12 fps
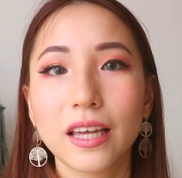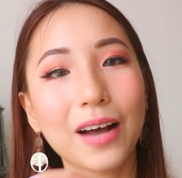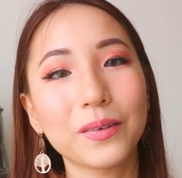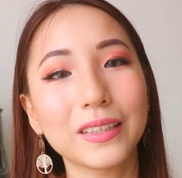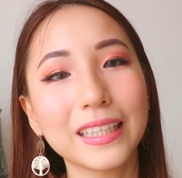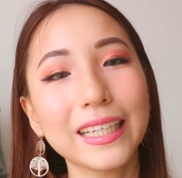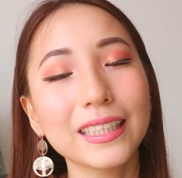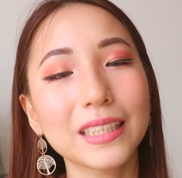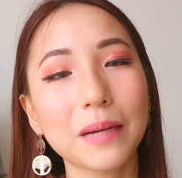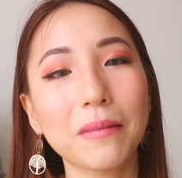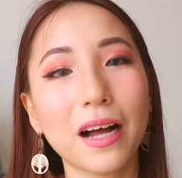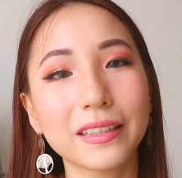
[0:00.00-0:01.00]
I will link
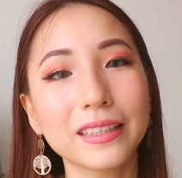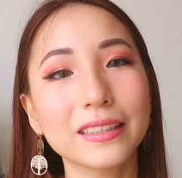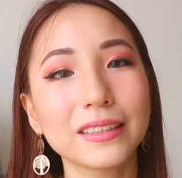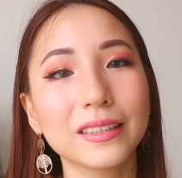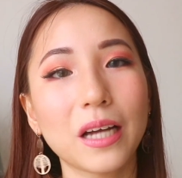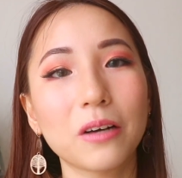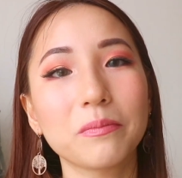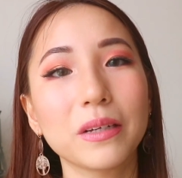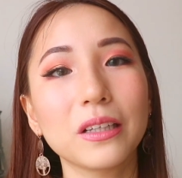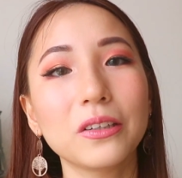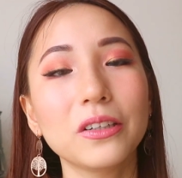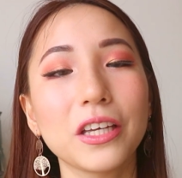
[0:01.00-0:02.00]
some articles down
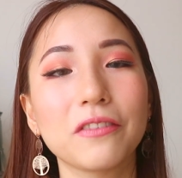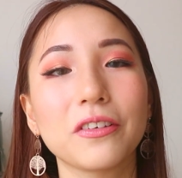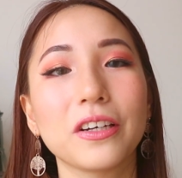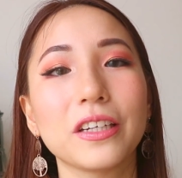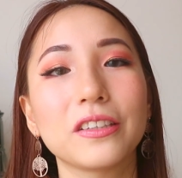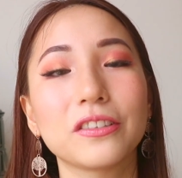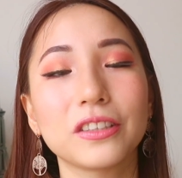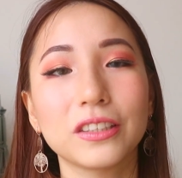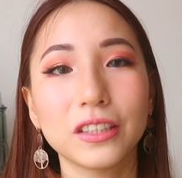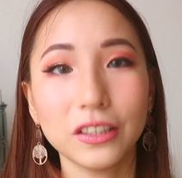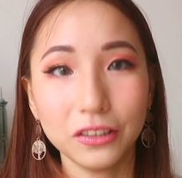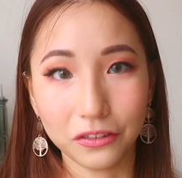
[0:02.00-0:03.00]
below if you're
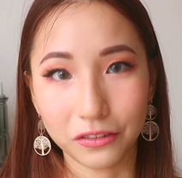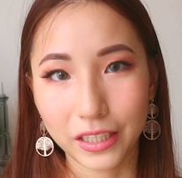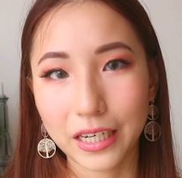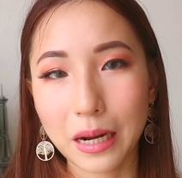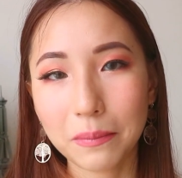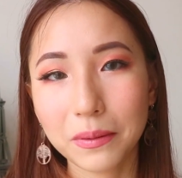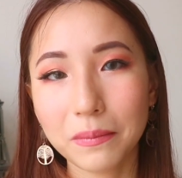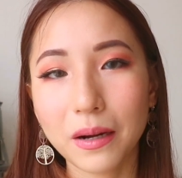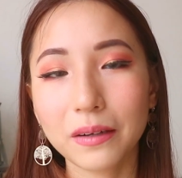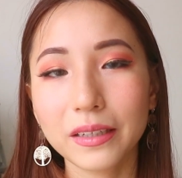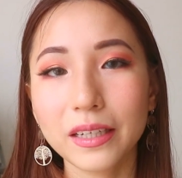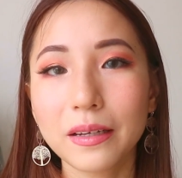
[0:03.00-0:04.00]
interested to read up
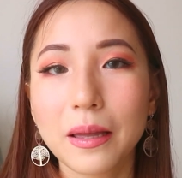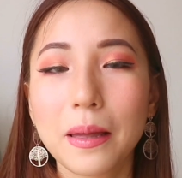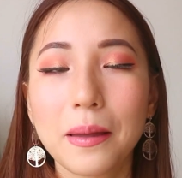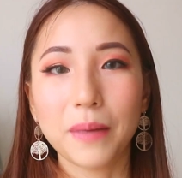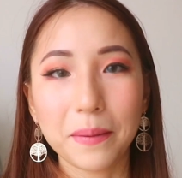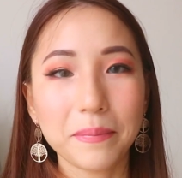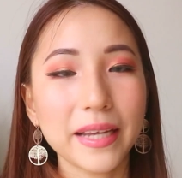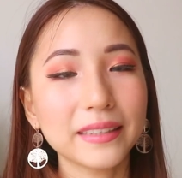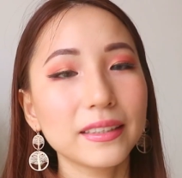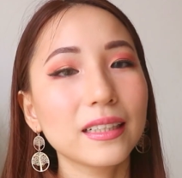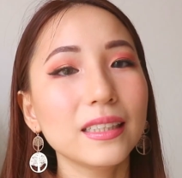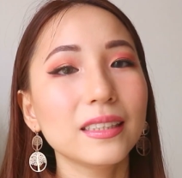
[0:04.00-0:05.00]
about it. But
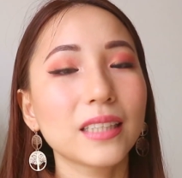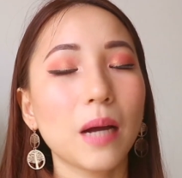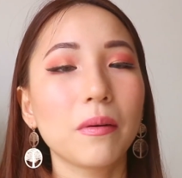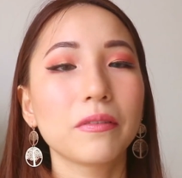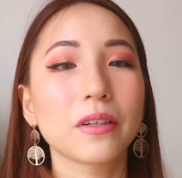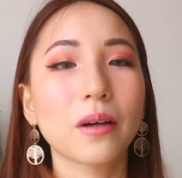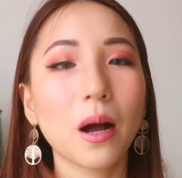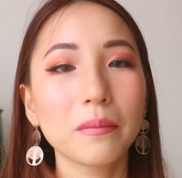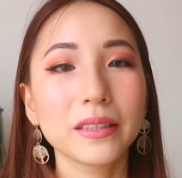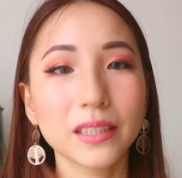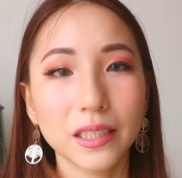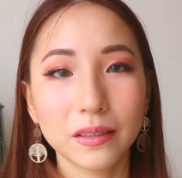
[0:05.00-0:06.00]
basically, some of the
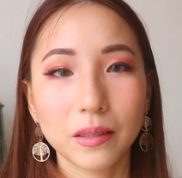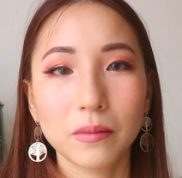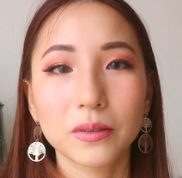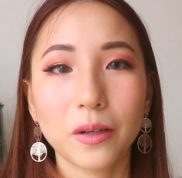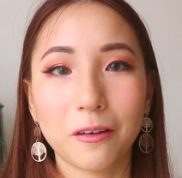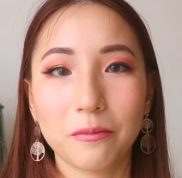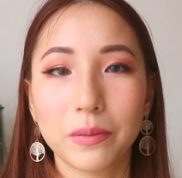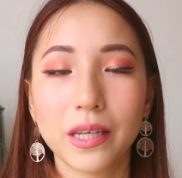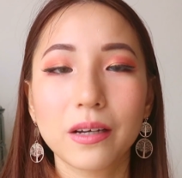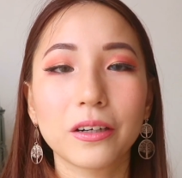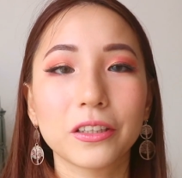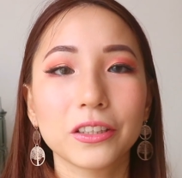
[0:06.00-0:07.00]
common symptoms of
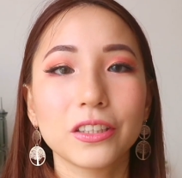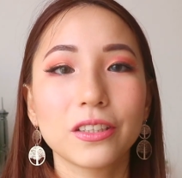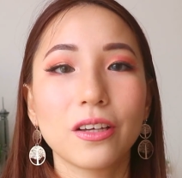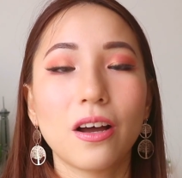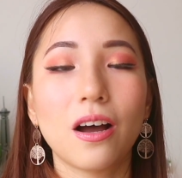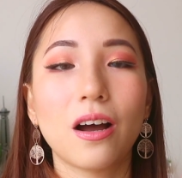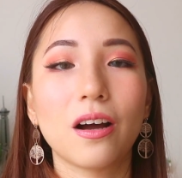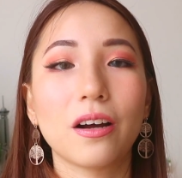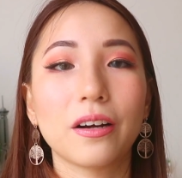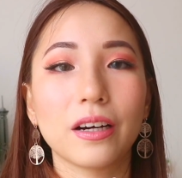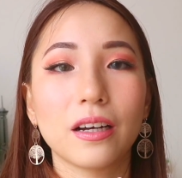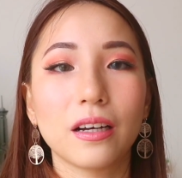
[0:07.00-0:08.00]
PCOS
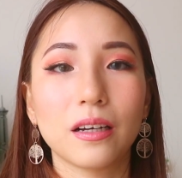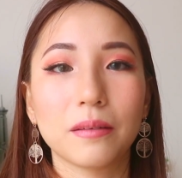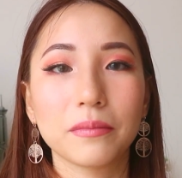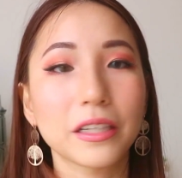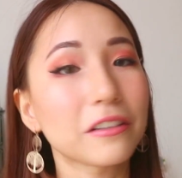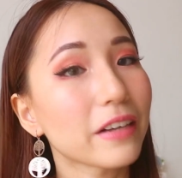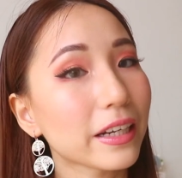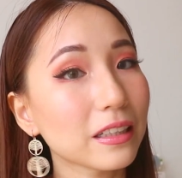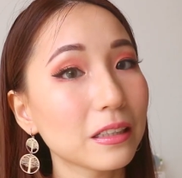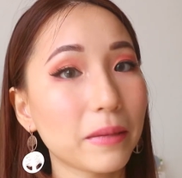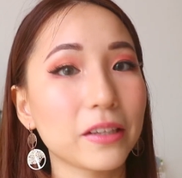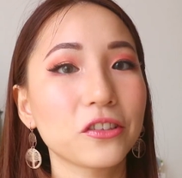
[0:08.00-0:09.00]
are
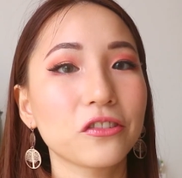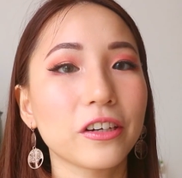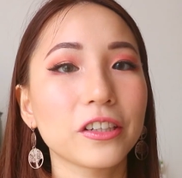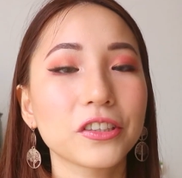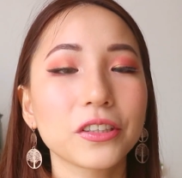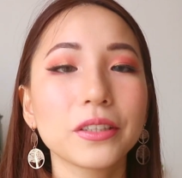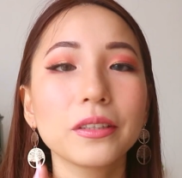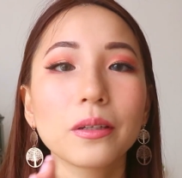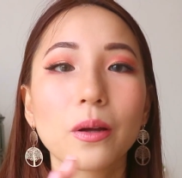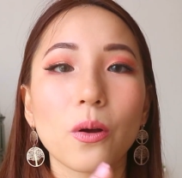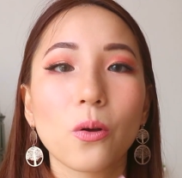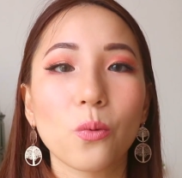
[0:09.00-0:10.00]
irregular menstruation,
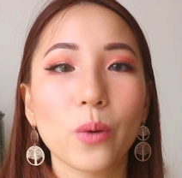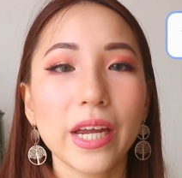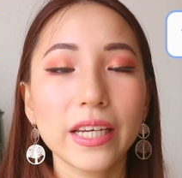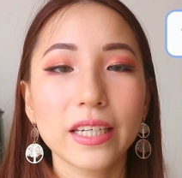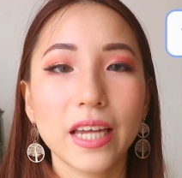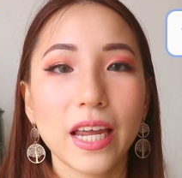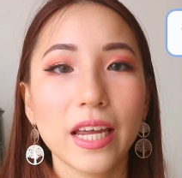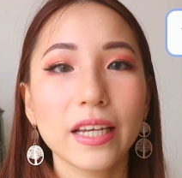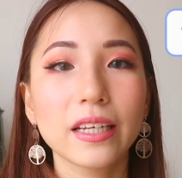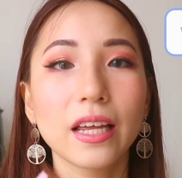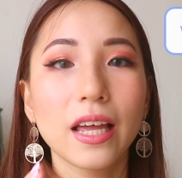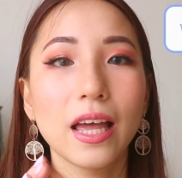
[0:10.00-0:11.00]
weight
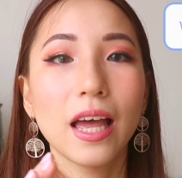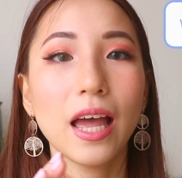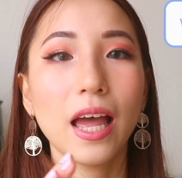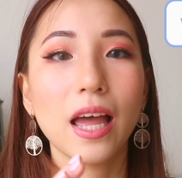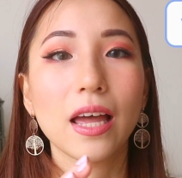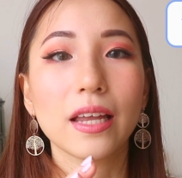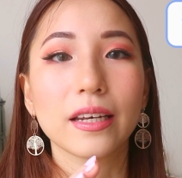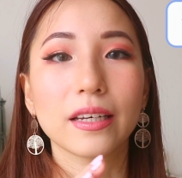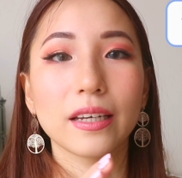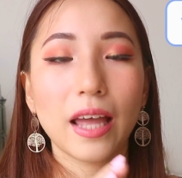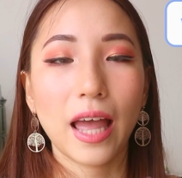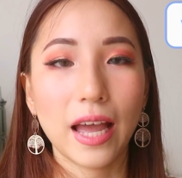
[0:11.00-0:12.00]
gain,
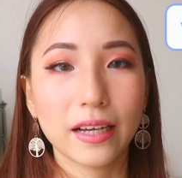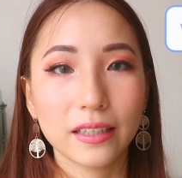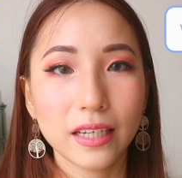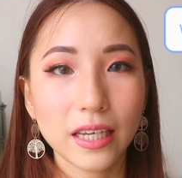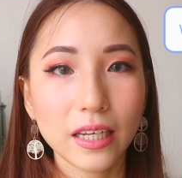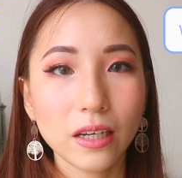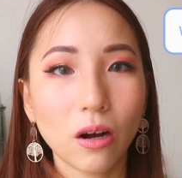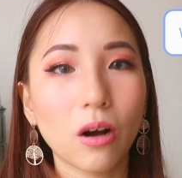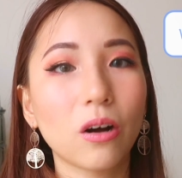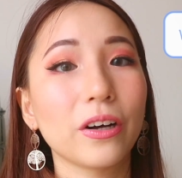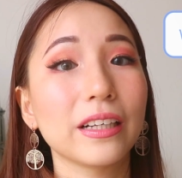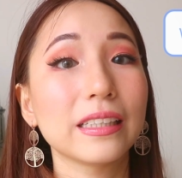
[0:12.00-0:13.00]
and acne
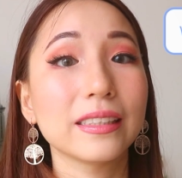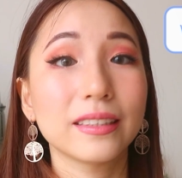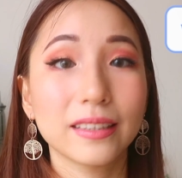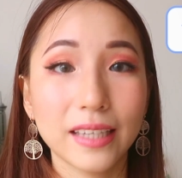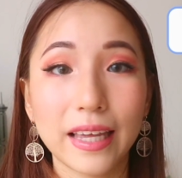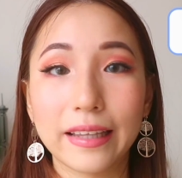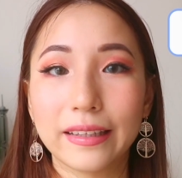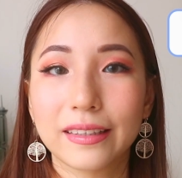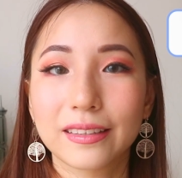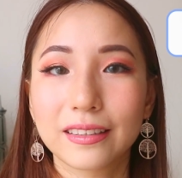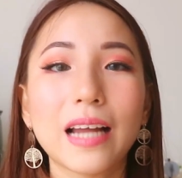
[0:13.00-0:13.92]
or oily skin.